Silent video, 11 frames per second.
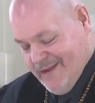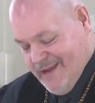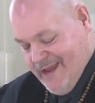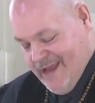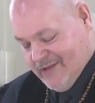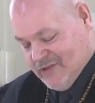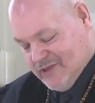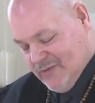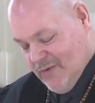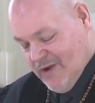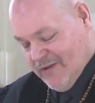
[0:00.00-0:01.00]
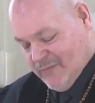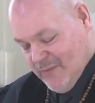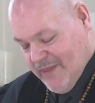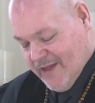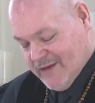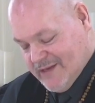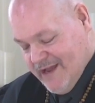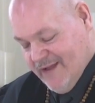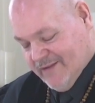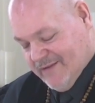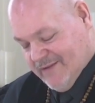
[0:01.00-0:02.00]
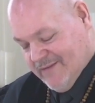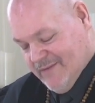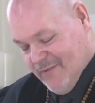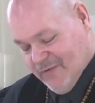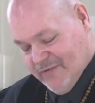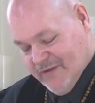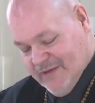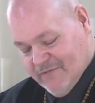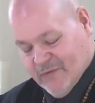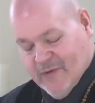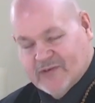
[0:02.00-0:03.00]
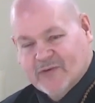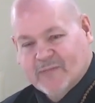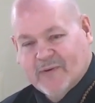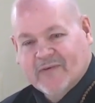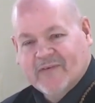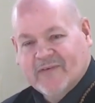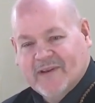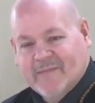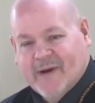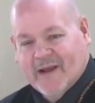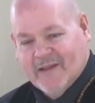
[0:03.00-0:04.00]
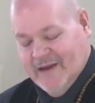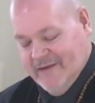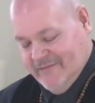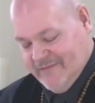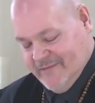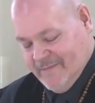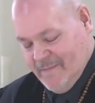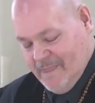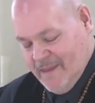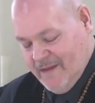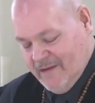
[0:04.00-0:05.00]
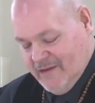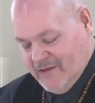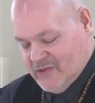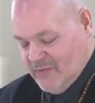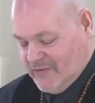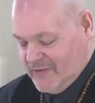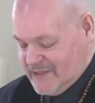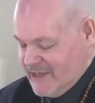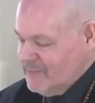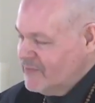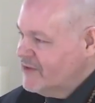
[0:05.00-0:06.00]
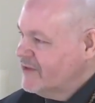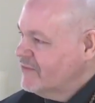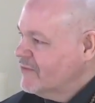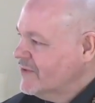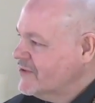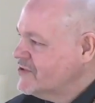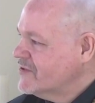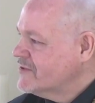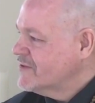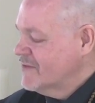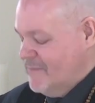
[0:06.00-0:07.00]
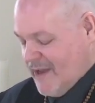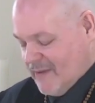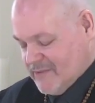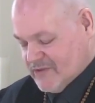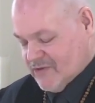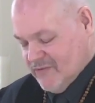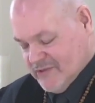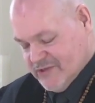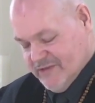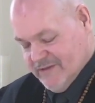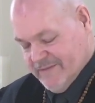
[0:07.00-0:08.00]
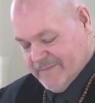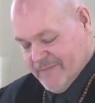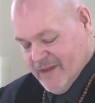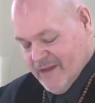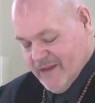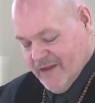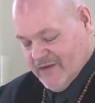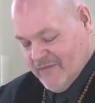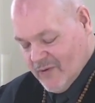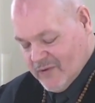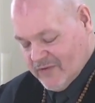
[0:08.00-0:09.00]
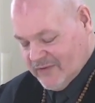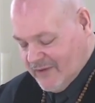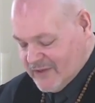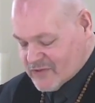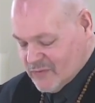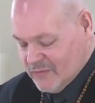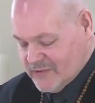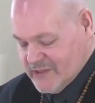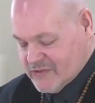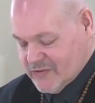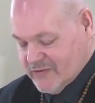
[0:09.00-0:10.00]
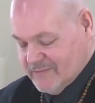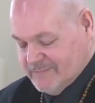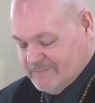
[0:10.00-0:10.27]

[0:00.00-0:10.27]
and she was, without a doubt, the most influential person in my life. She was a deeply religious Baptist Christian, a devoted Sunday school teacher,